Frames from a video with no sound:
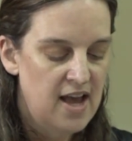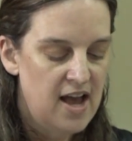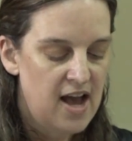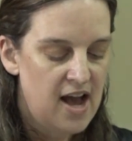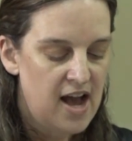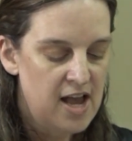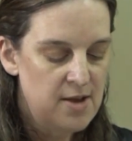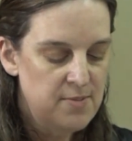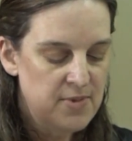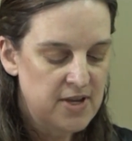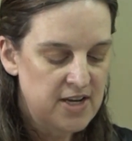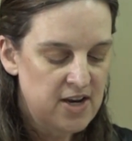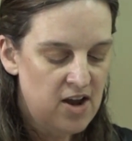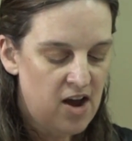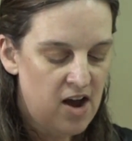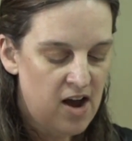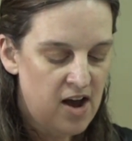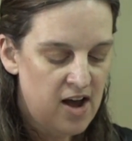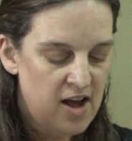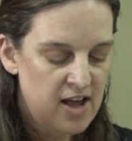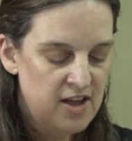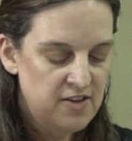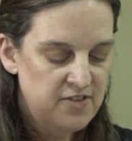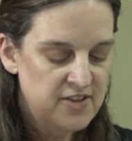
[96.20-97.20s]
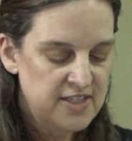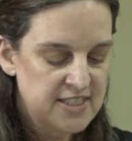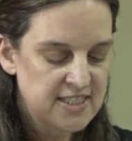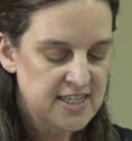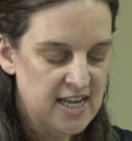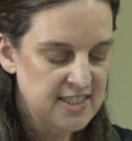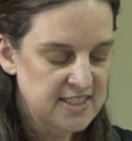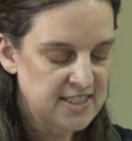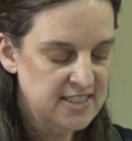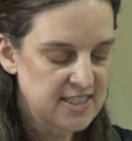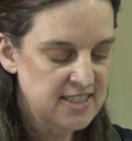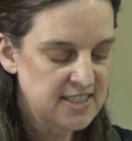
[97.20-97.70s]
I am in awe of His
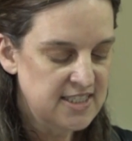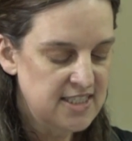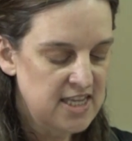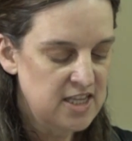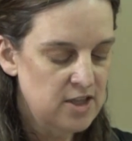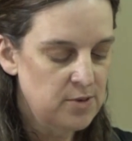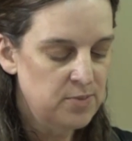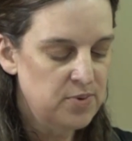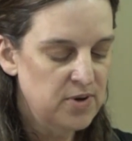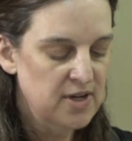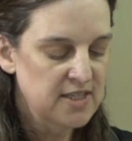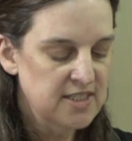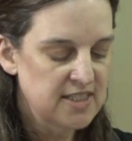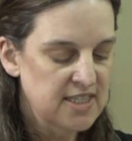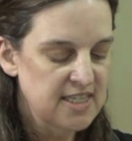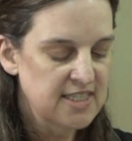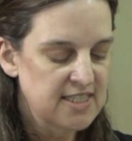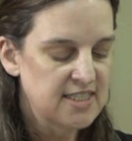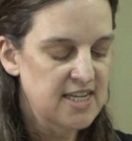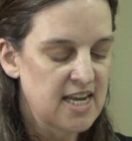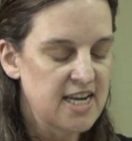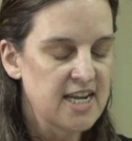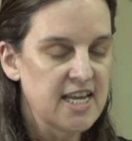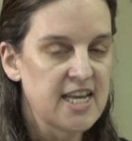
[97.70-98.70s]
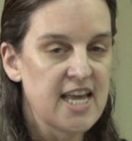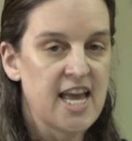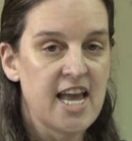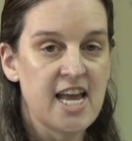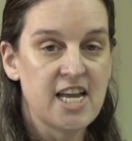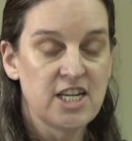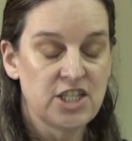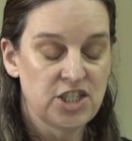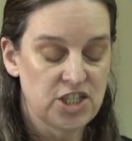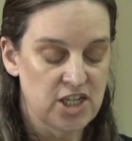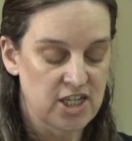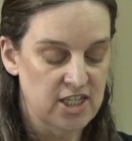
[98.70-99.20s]
Excellency the President's
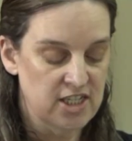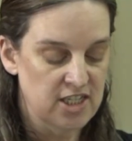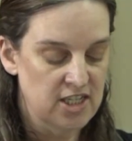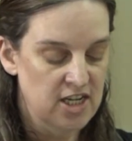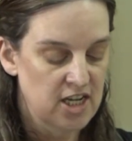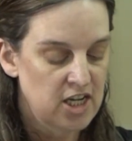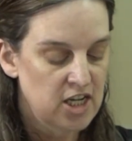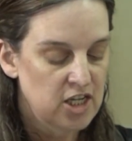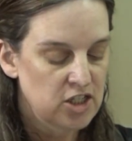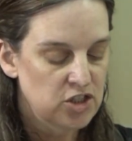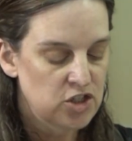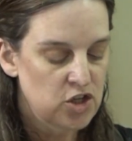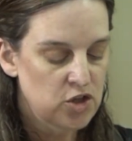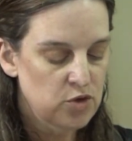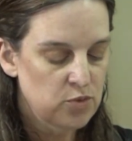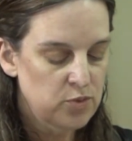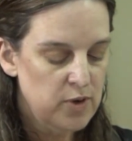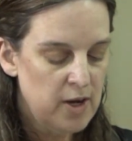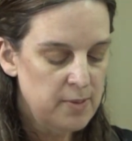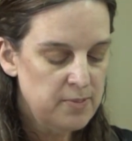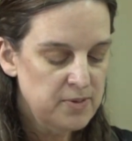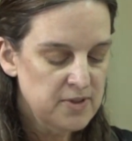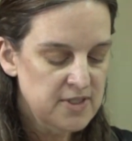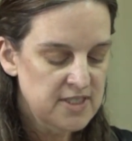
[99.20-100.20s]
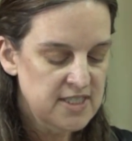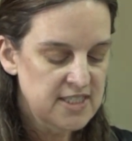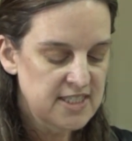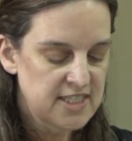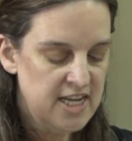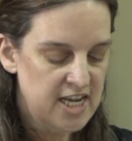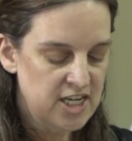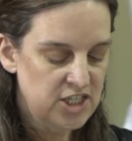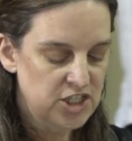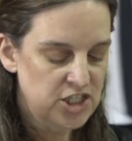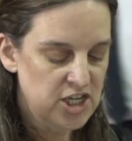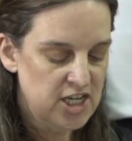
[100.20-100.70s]
dedication to the
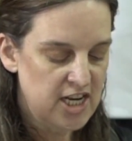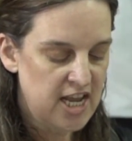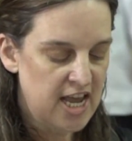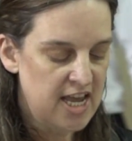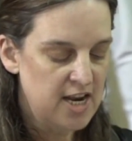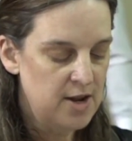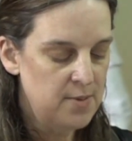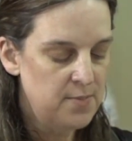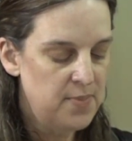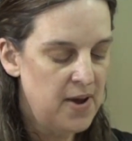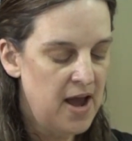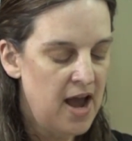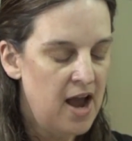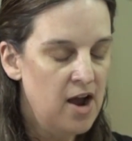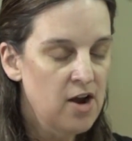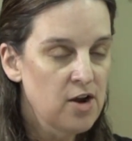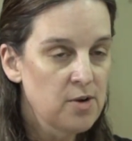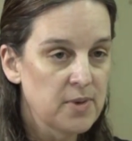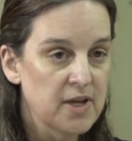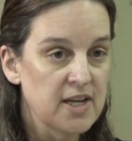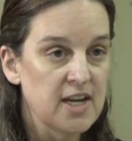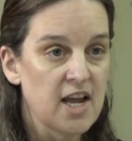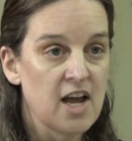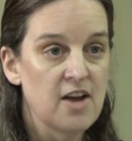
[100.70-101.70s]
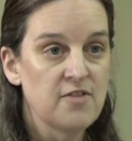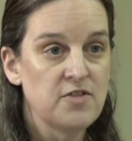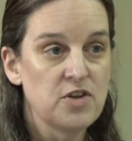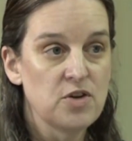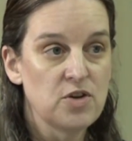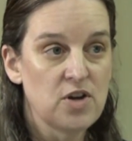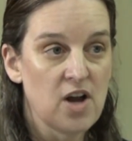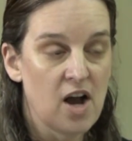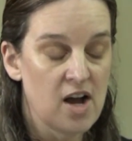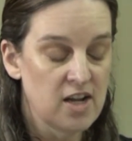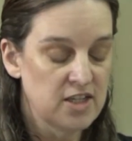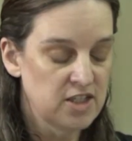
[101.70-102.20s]
representation and empowerment of
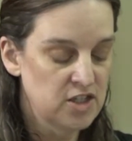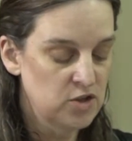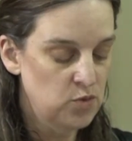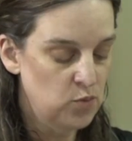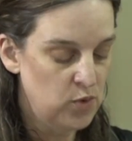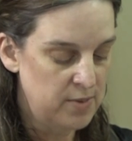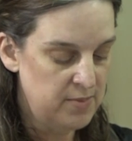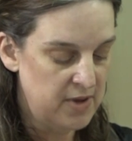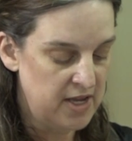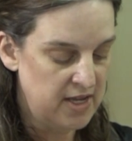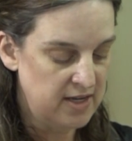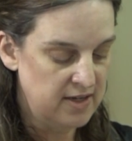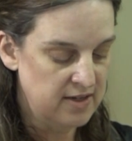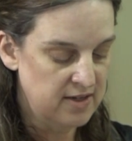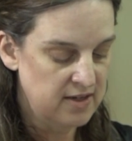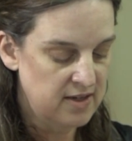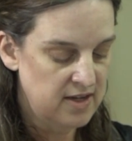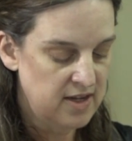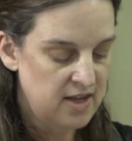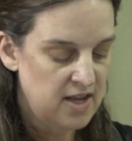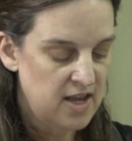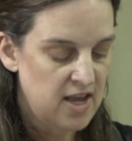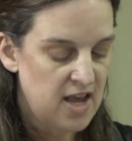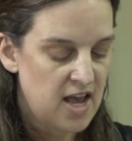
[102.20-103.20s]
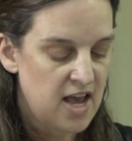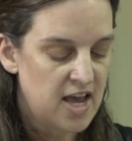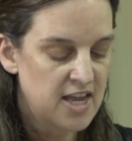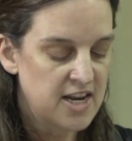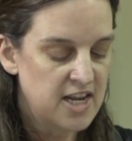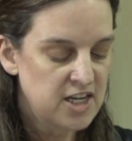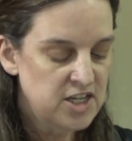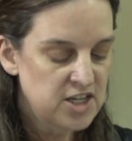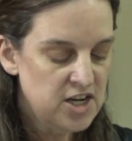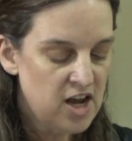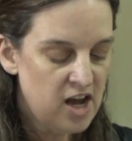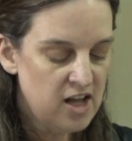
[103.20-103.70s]
Ugandan women, an
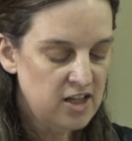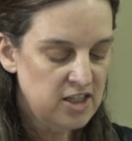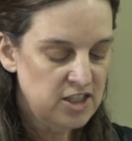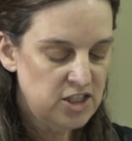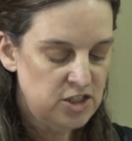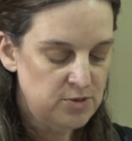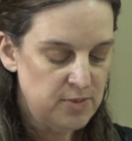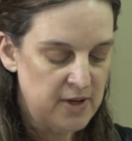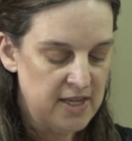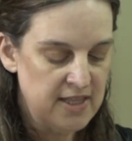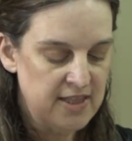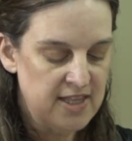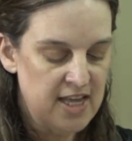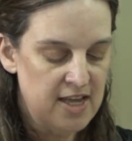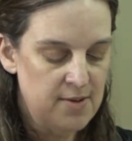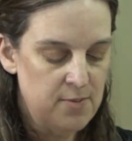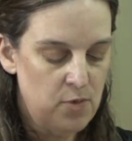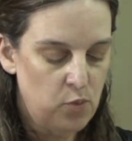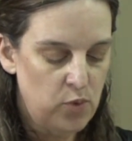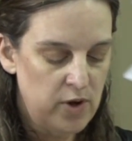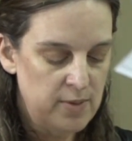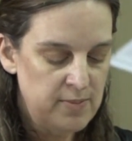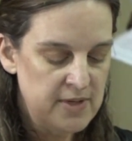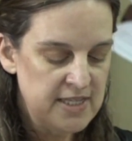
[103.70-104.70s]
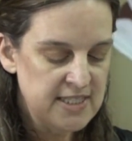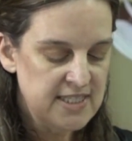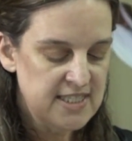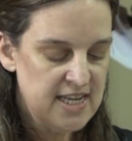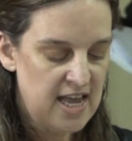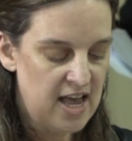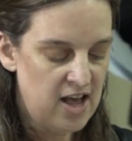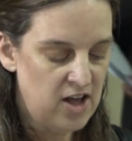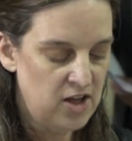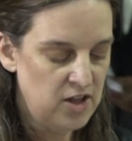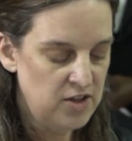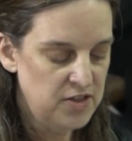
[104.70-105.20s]
acknowledgement that women's
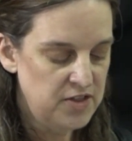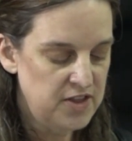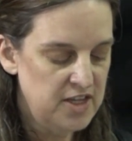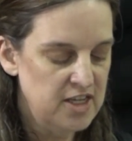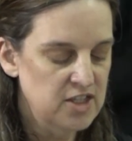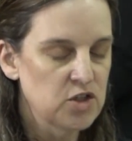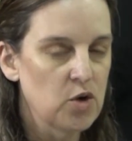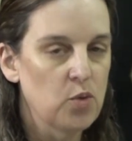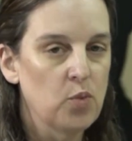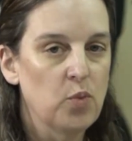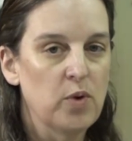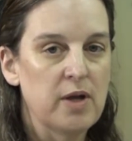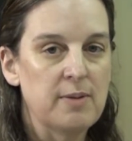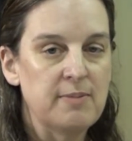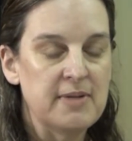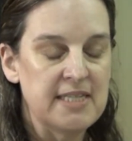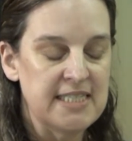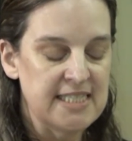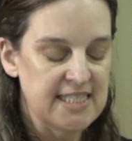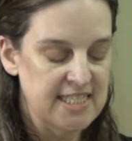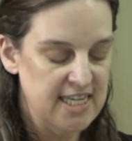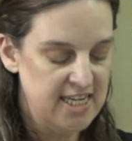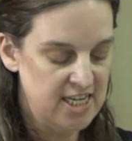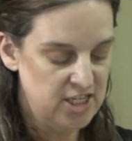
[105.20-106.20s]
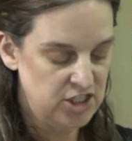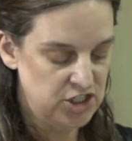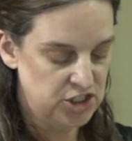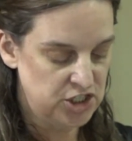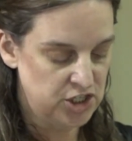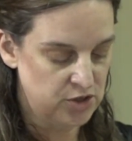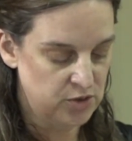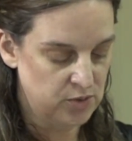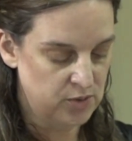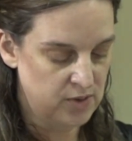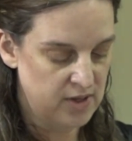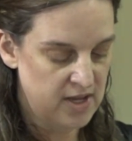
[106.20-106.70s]
health is a women's
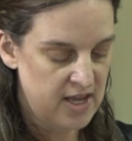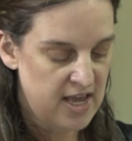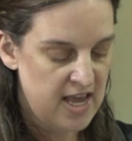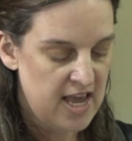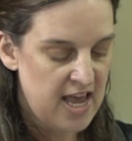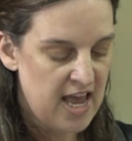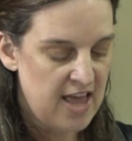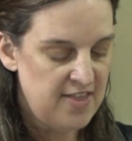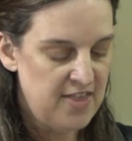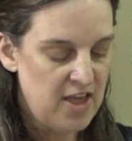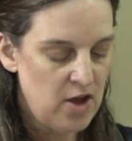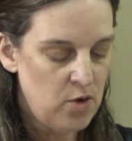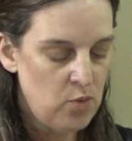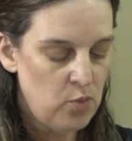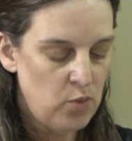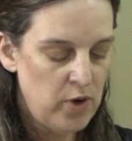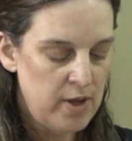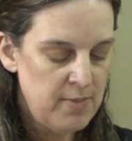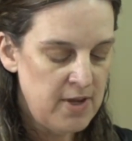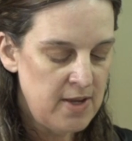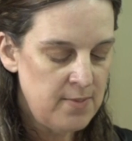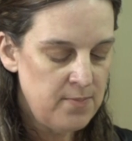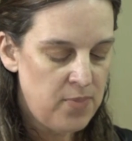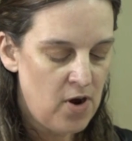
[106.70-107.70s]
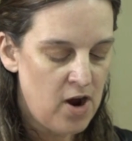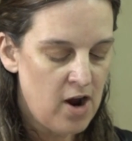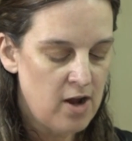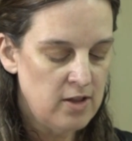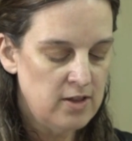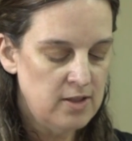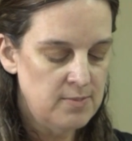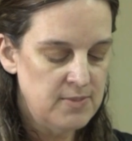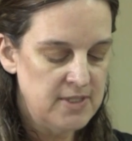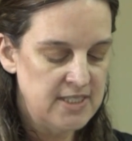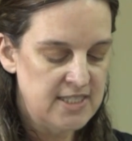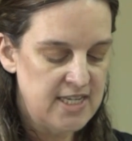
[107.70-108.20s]
issue, and that women
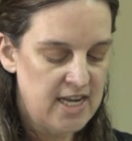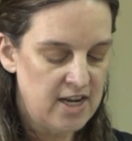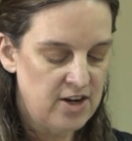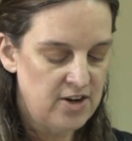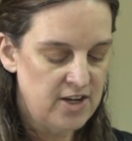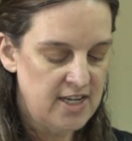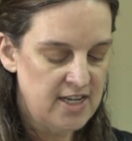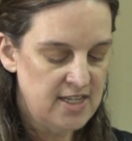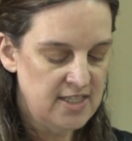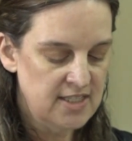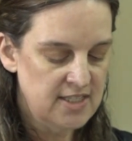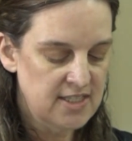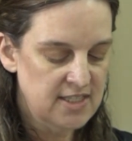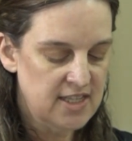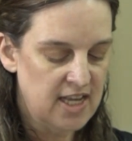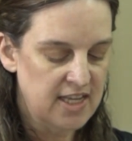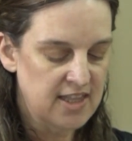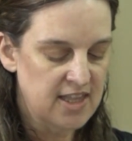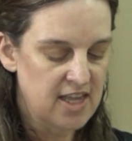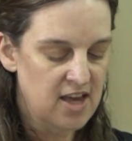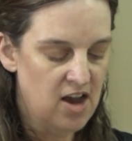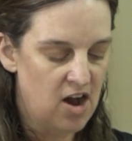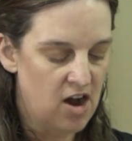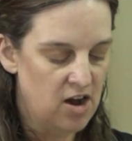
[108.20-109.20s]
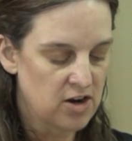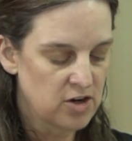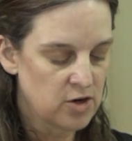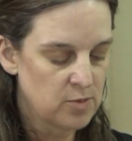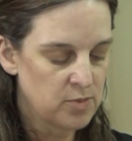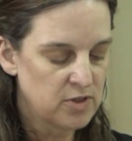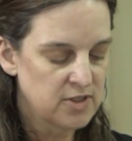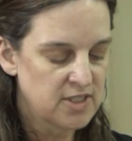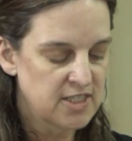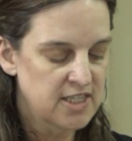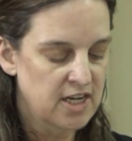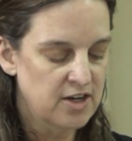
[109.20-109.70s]
parliamentarians like the
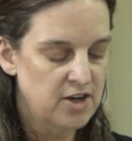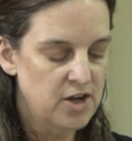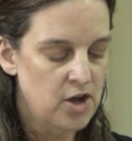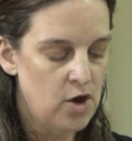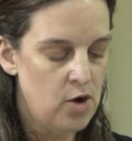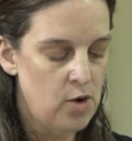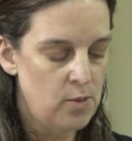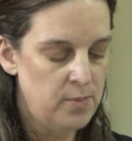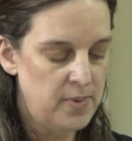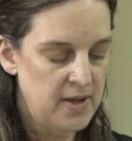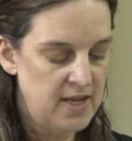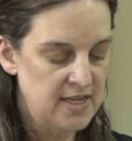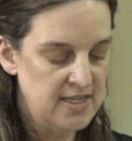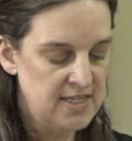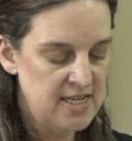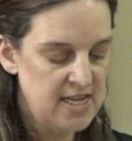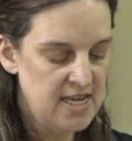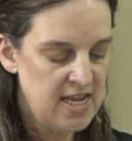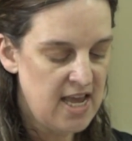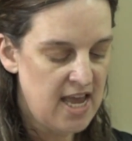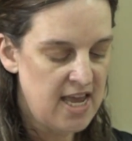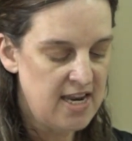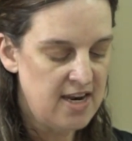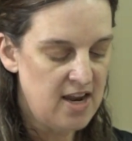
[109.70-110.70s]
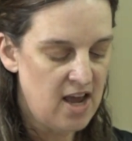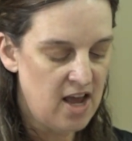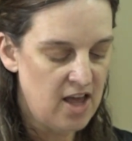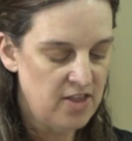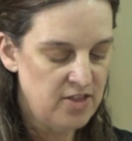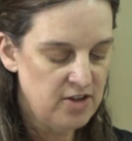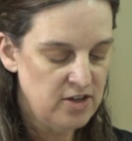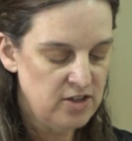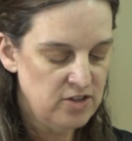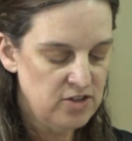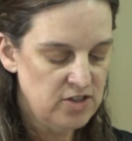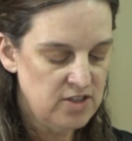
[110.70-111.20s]
Honorable Saria Opendi and
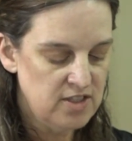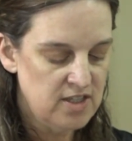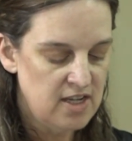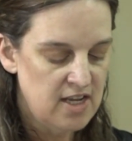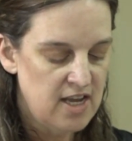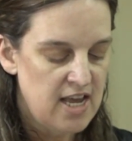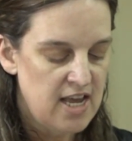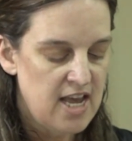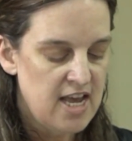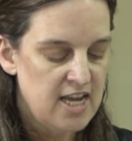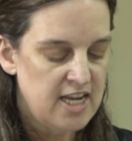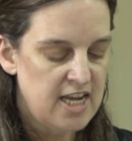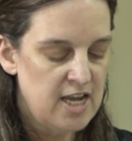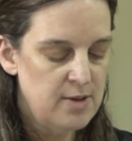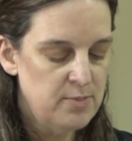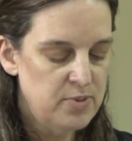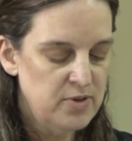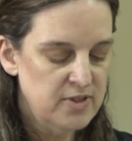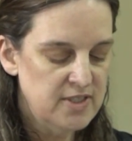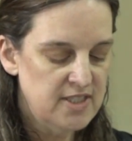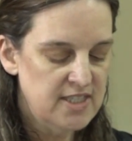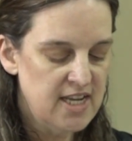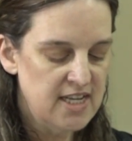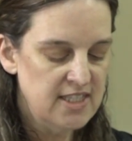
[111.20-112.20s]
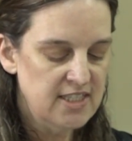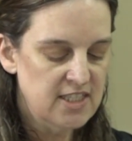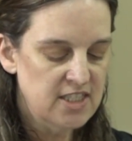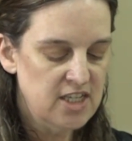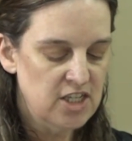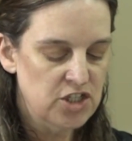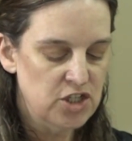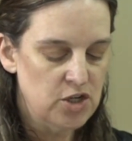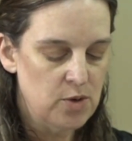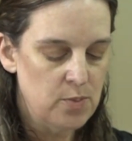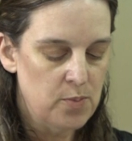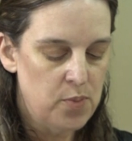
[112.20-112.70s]
others can present
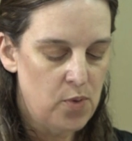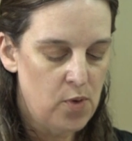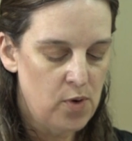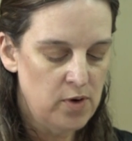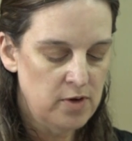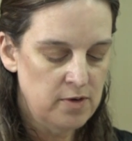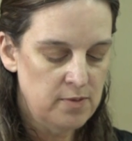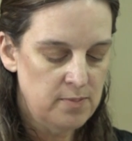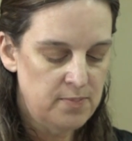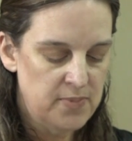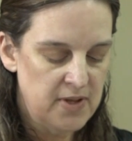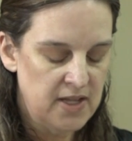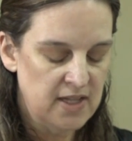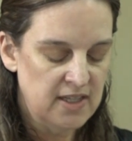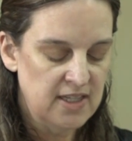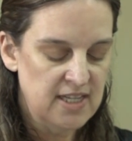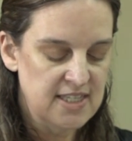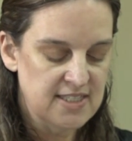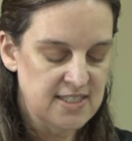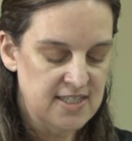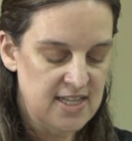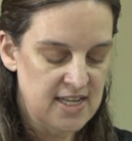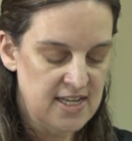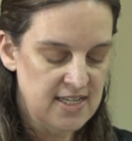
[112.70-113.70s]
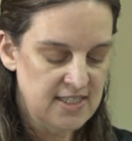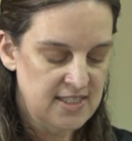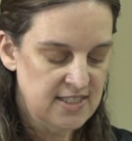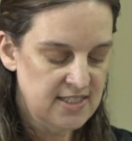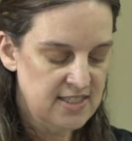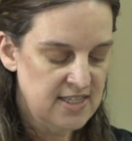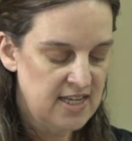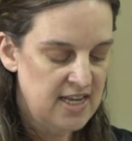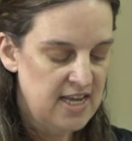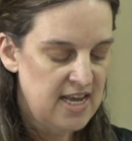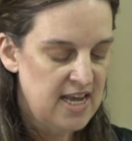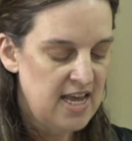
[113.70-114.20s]
such an important bill as
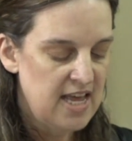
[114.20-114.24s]
this,